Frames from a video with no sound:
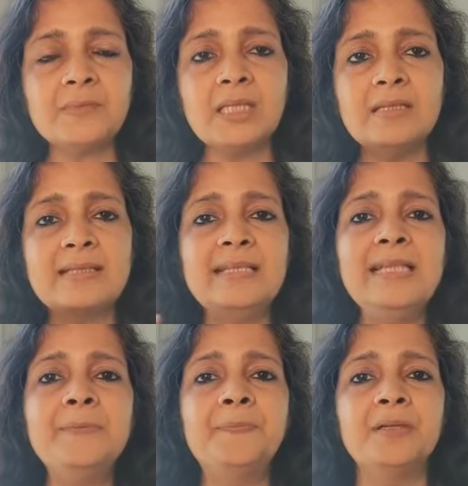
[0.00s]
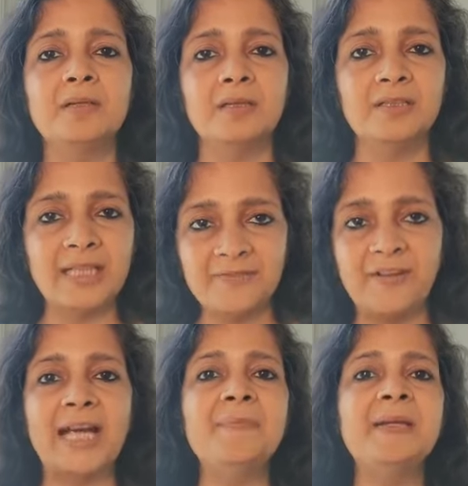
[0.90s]
sleep, the
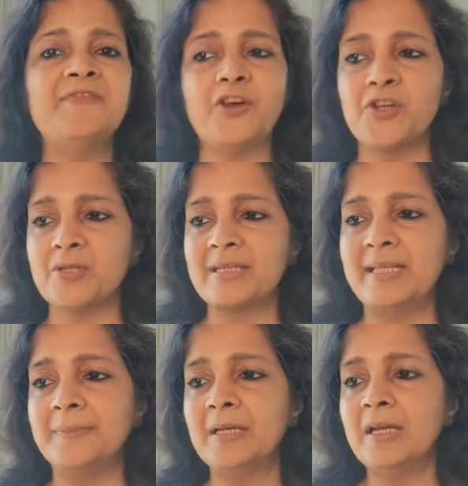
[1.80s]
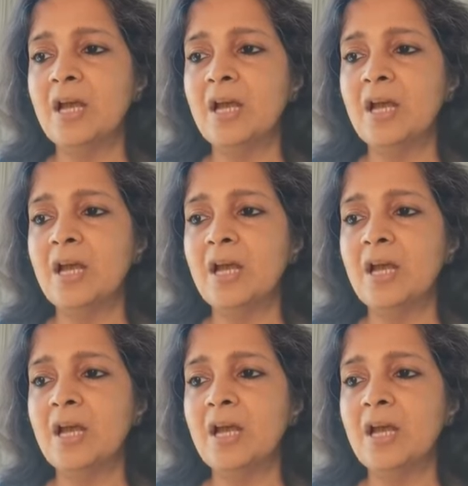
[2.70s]
environment for your sleep.